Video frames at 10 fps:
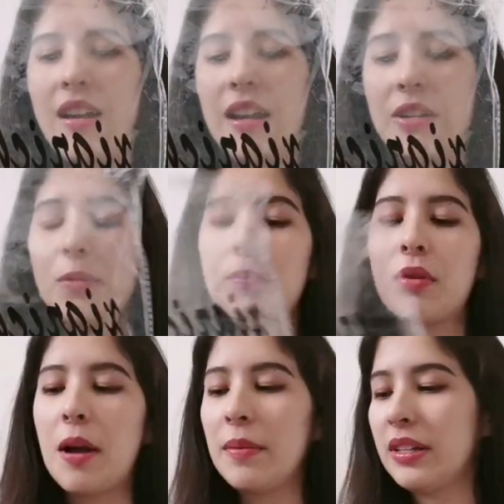I could
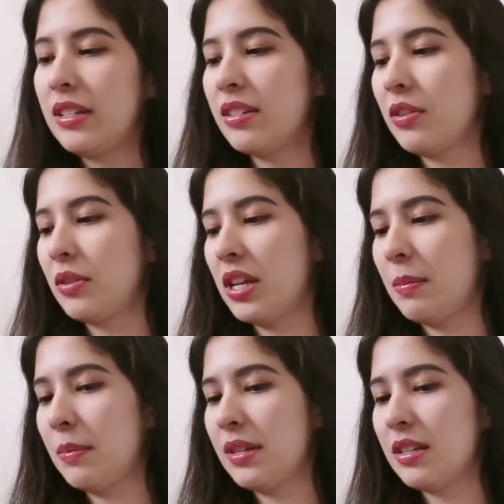probably still
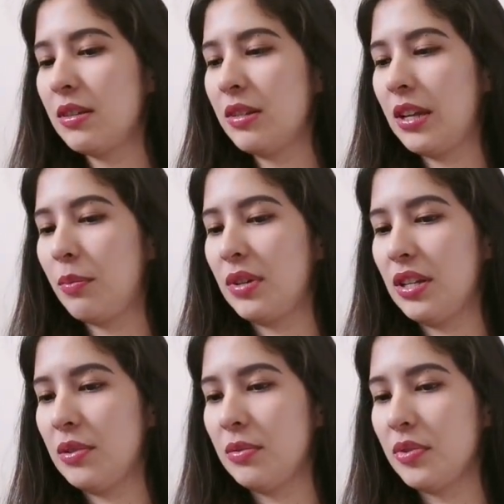keep this and like
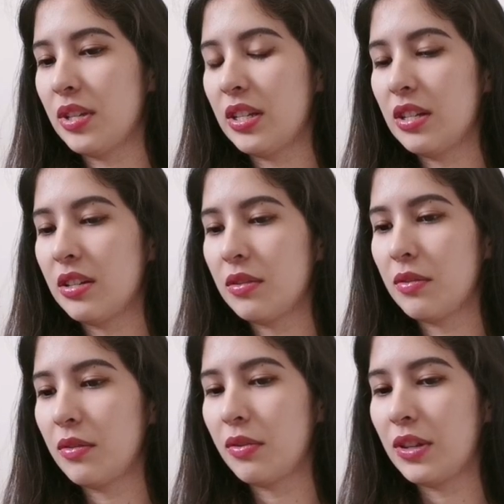reuse it
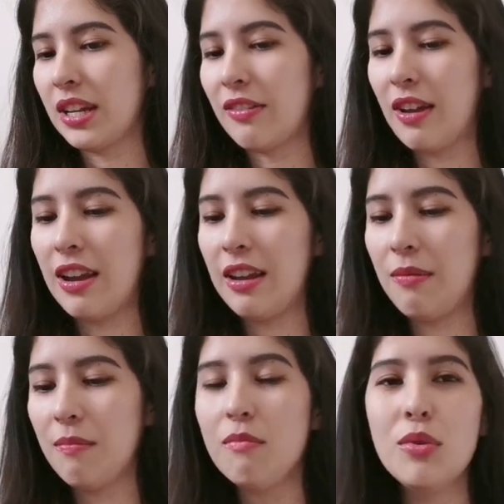for like if I
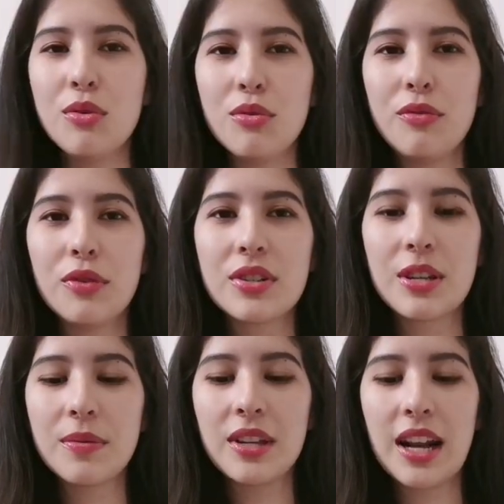move or
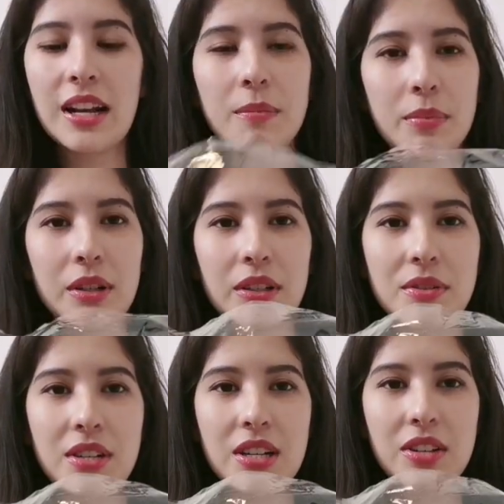something, I can put
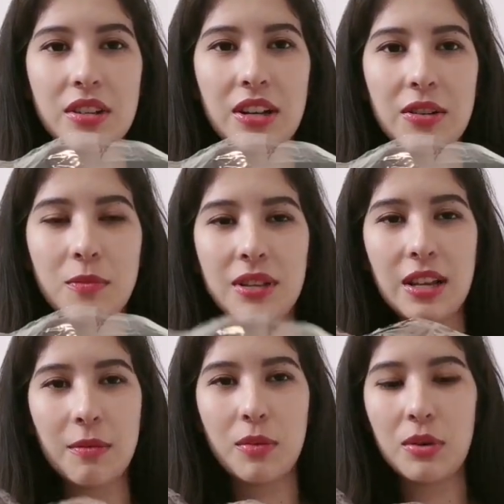clothes in here and then it'll be
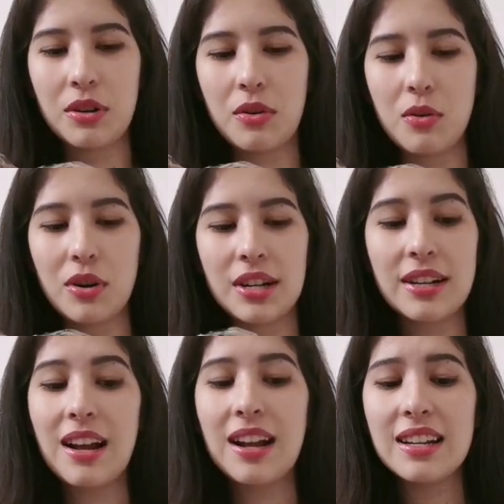like more
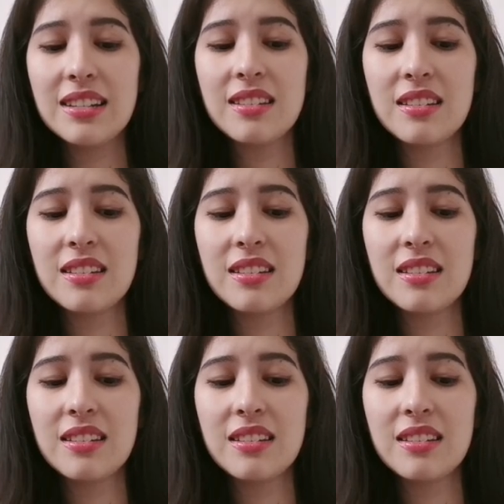organized. I